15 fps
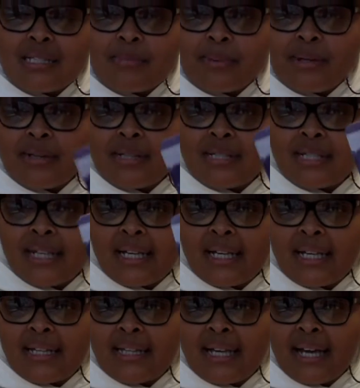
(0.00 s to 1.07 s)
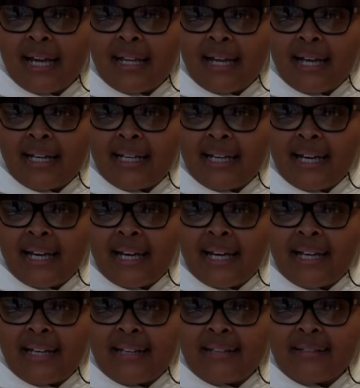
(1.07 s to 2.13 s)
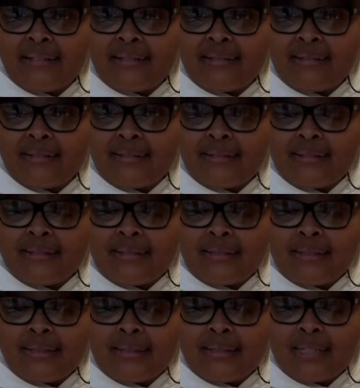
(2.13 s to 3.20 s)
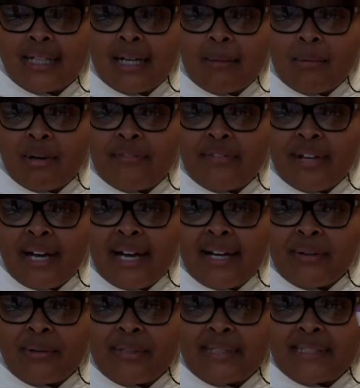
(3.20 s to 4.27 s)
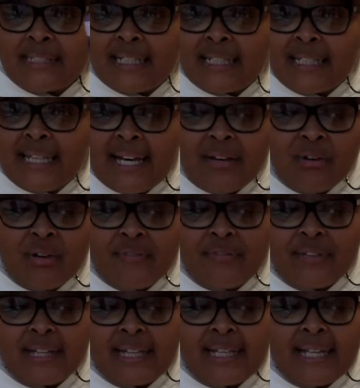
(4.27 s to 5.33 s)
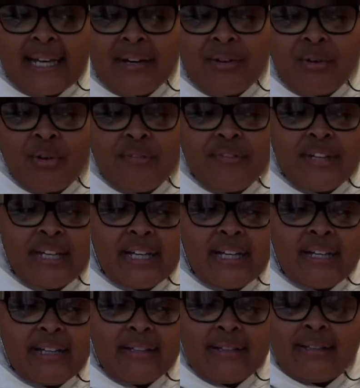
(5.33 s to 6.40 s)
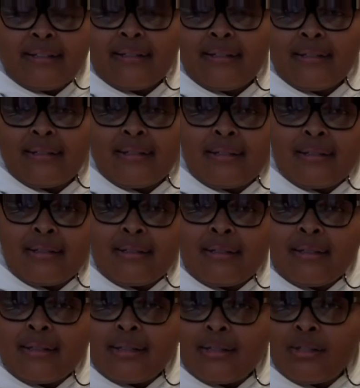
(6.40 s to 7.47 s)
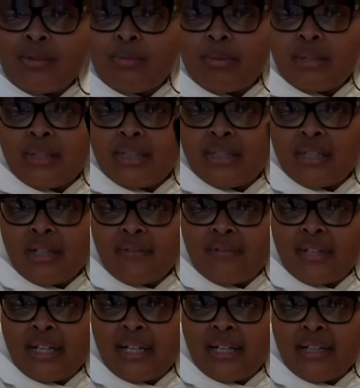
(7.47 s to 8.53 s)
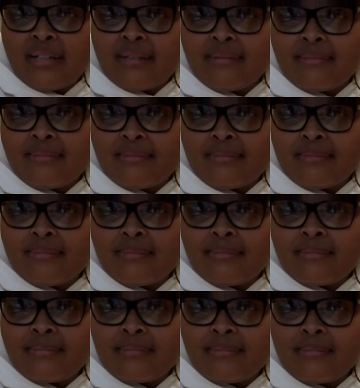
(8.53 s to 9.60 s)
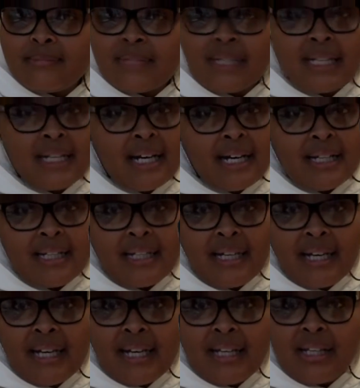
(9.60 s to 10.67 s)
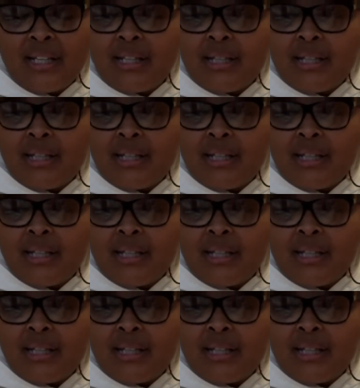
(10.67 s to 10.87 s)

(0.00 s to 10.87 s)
Spirit is saying, get the hell out of your head. Come off your high horse and get down off, get down off there. You put yourself there. Get out of your head.